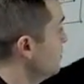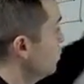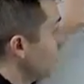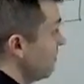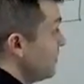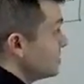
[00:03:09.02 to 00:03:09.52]

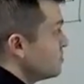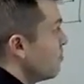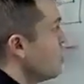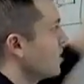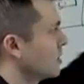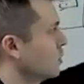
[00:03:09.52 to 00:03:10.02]
with this
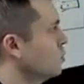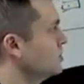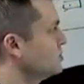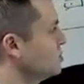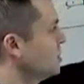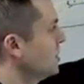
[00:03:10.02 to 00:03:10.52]
model,
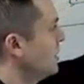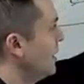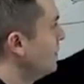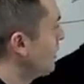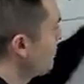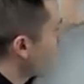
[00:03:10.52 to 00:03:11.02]
which
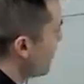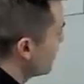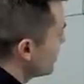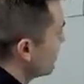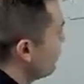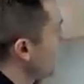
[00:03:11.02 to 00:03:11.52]
I'm probably
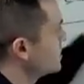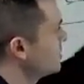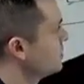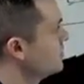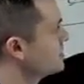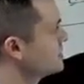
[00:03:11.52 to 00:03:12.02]
going to focus
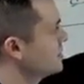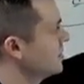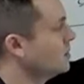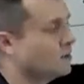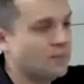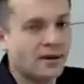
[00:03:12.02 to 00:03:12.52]
on this a
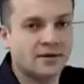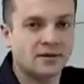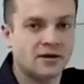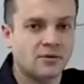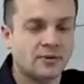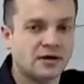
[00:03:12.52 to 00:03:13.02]
little bit
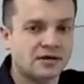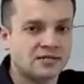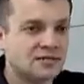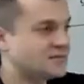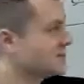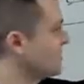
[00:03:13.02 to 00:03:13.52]
here
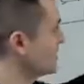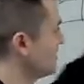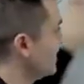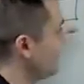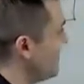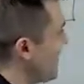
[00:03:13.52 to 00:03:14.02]
because this is like
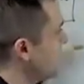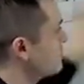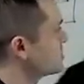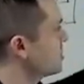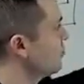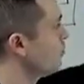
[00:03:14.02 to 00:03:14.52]

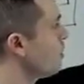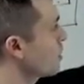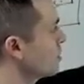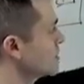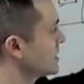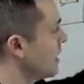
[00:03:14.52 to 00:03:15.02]
98% of
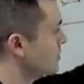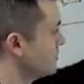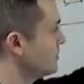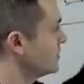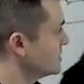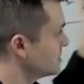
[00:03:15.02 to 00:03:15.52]
marketers,
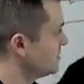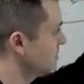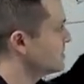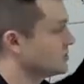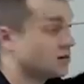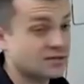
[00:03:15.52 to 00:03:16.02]

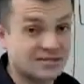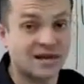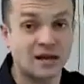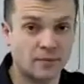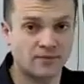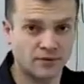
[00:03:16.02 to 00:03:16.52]
this is their
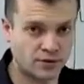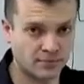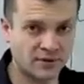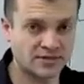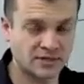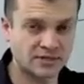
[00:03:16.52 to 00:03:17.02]
setup for their
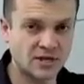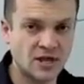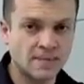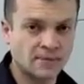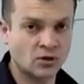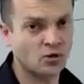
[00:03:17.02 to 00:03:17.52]
business.
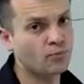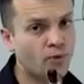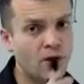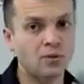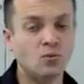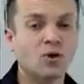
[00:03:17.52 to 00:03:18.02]
You're
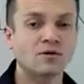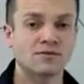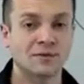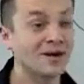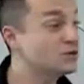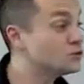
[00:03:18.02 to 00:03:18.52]
probably one of
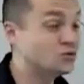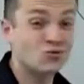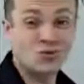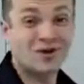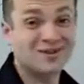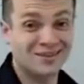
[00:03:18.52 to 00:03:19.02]
them. I used to
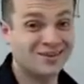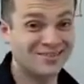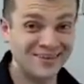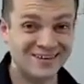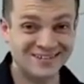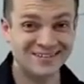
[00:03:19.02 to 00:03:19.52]
run it like
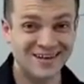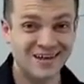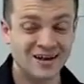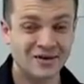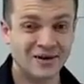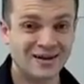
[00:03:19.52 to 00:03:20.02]
this,
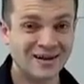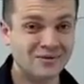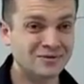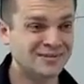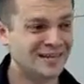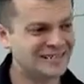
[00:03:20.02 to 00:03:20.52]
right? And I
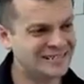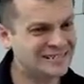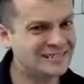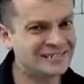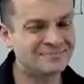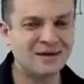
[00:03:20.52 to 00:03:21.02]
was like,
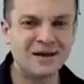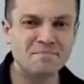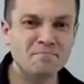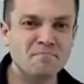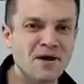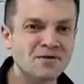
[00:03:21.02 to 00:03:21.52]
man,
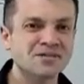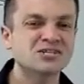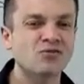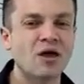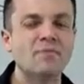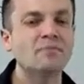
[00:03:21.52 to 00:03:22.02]
I'm barely
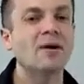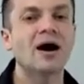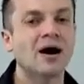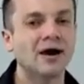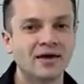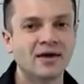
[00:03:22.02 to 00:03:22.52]
scraping
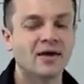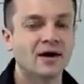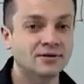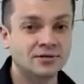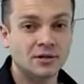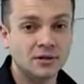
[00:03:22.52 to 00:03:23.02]
by
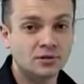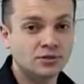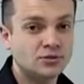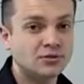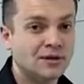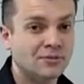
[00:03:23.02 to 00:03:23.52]
until I
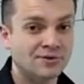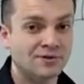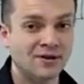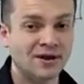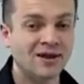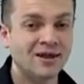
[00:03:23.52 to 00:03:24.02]
understood something,
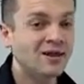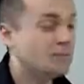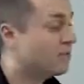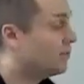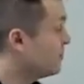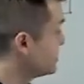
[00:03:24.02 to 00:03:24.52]
right?
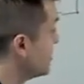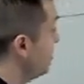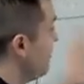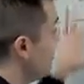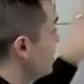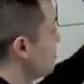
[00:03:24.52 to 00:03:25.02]
But there is
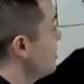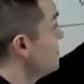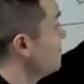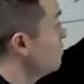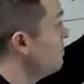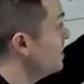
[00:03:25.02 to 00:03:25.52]
a
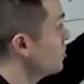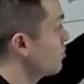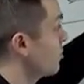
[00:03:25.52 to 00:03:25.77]
even bigger